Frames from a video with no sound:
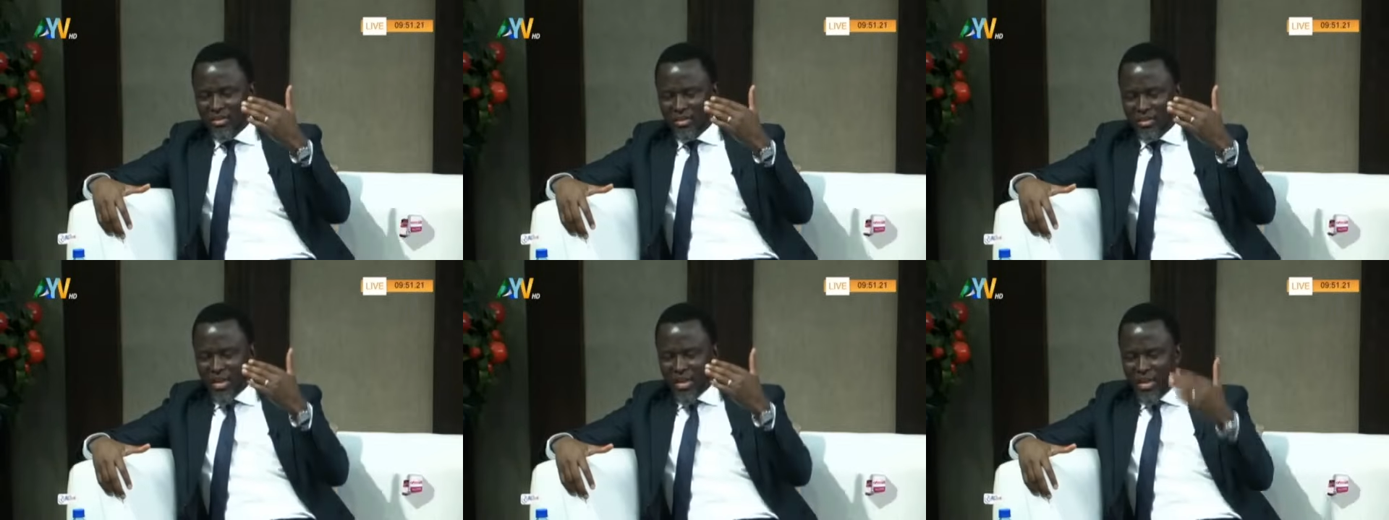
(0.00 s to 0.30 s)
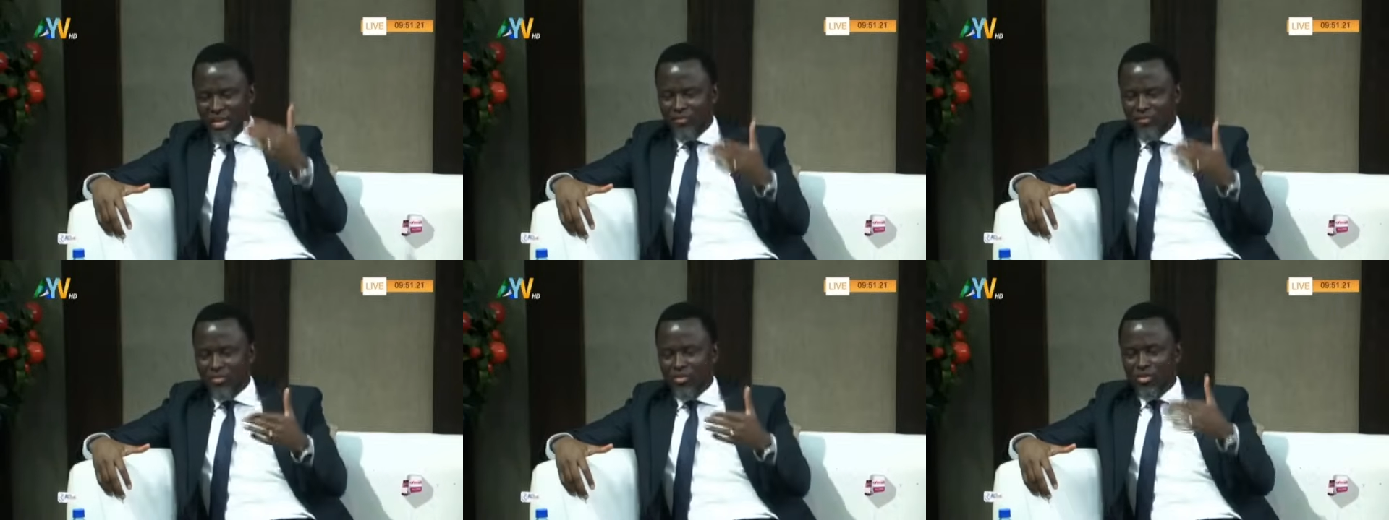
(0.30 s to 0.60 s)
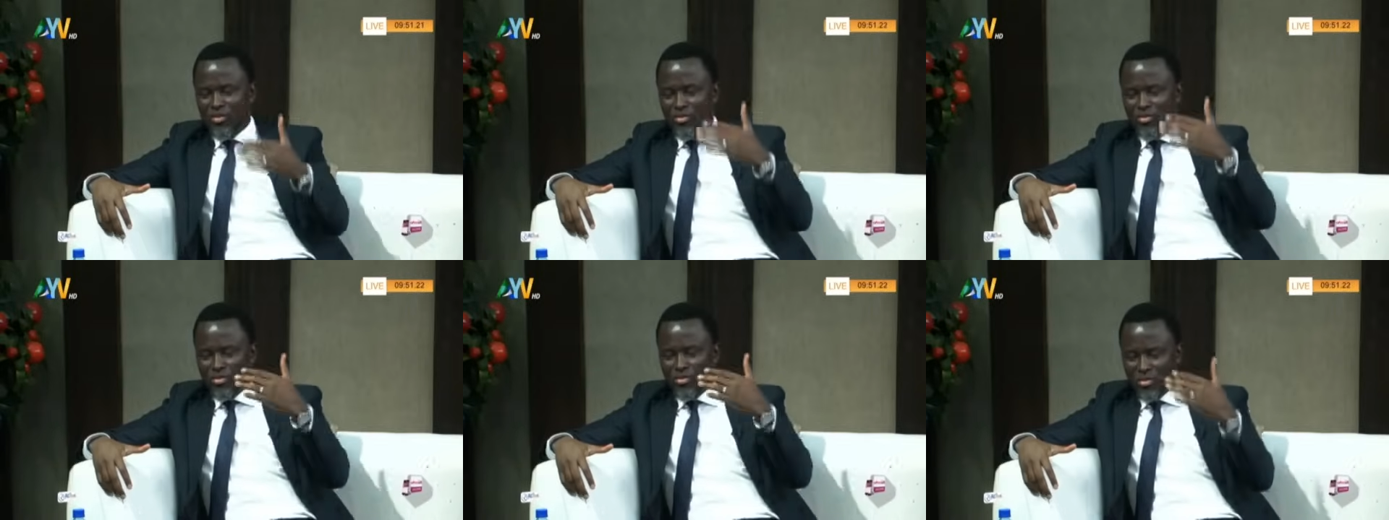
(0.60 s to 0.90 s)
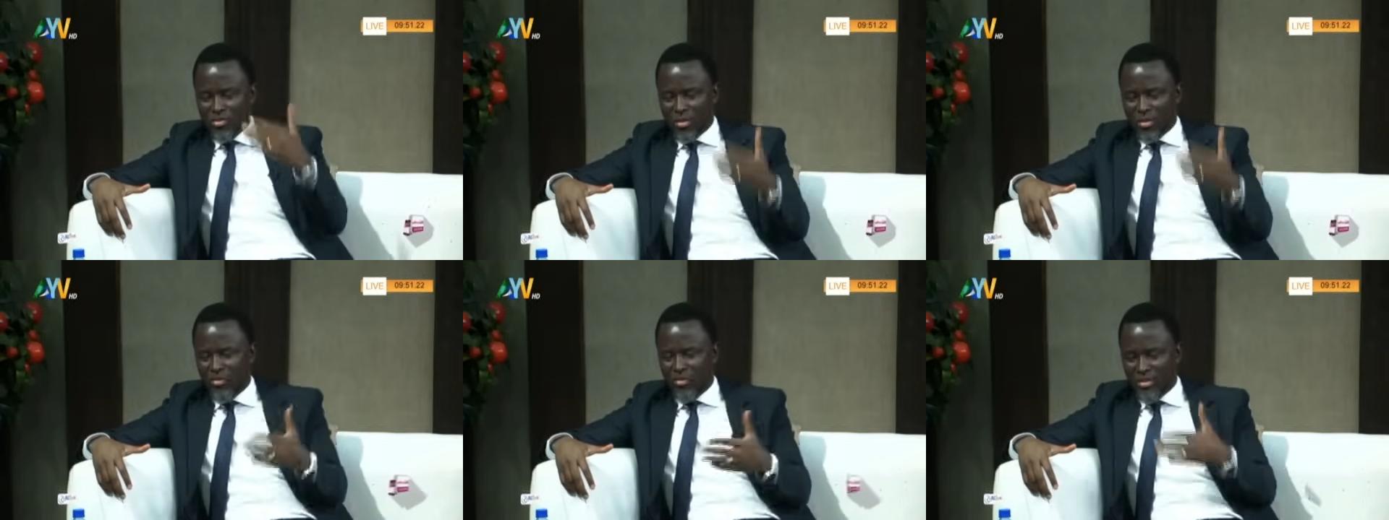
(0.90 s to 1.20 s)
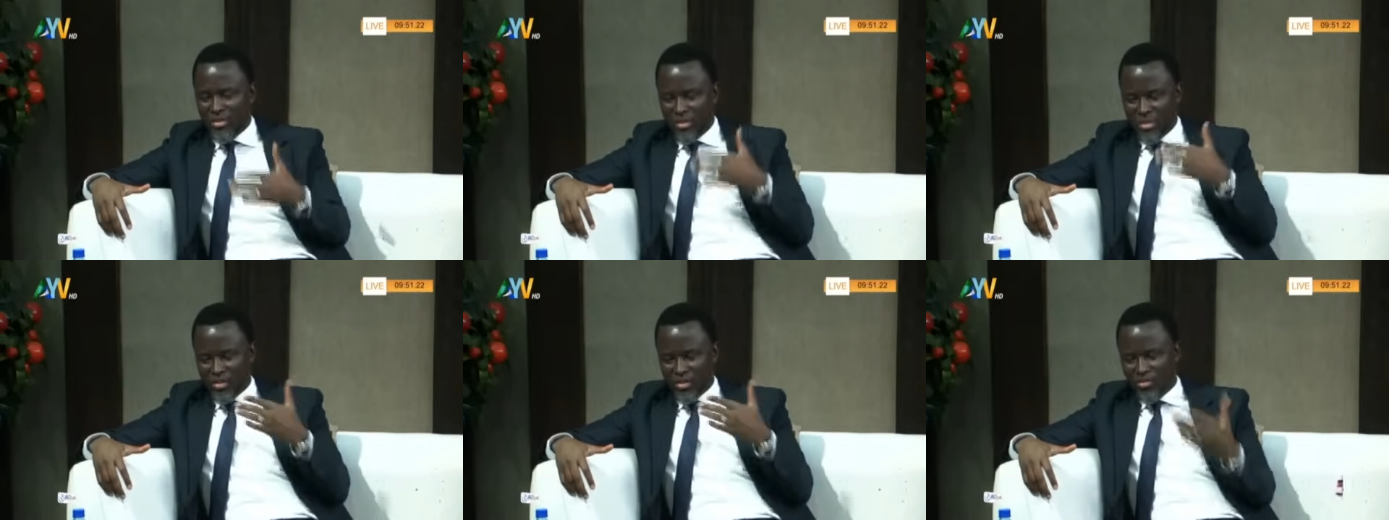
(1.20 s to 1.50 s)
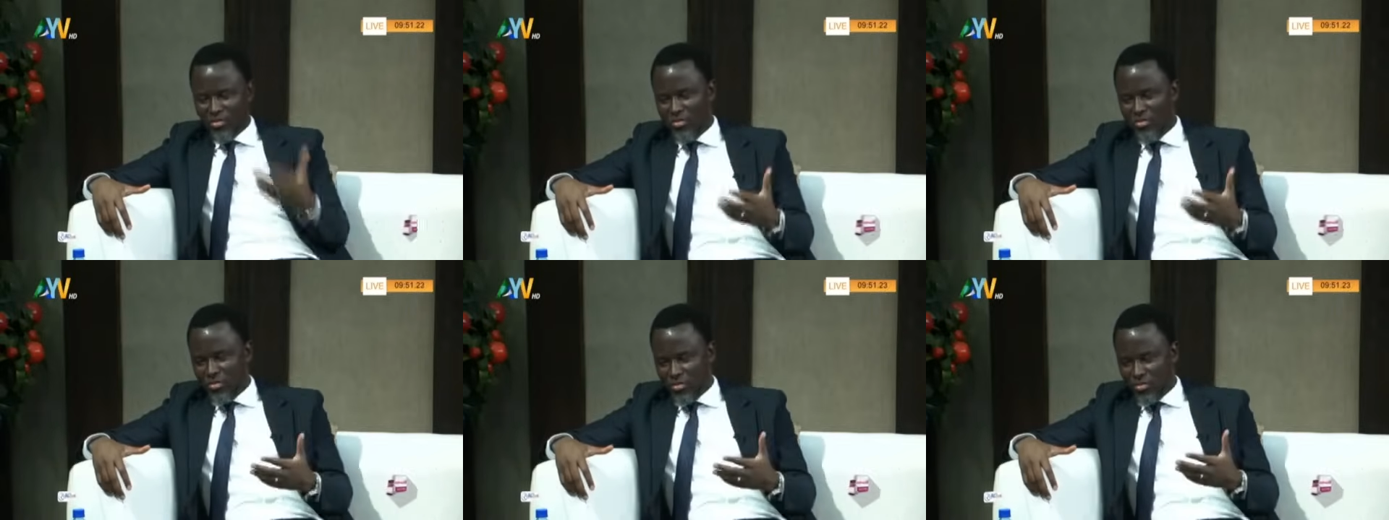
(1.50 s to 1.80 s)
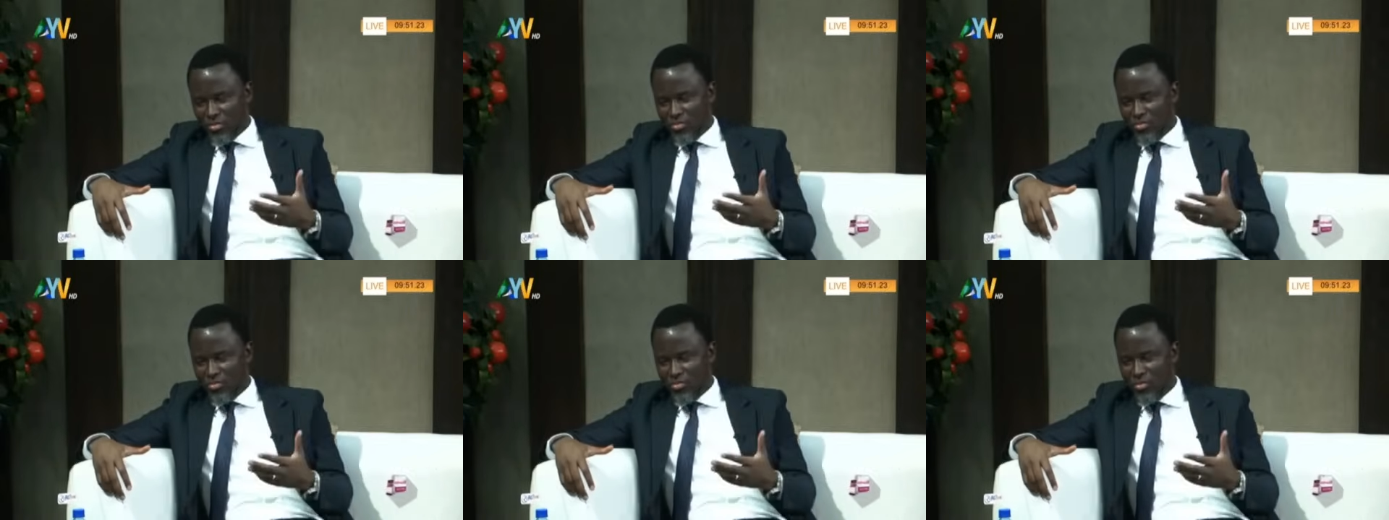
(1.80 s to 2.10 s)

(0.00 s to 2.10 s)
Life is not just about elections.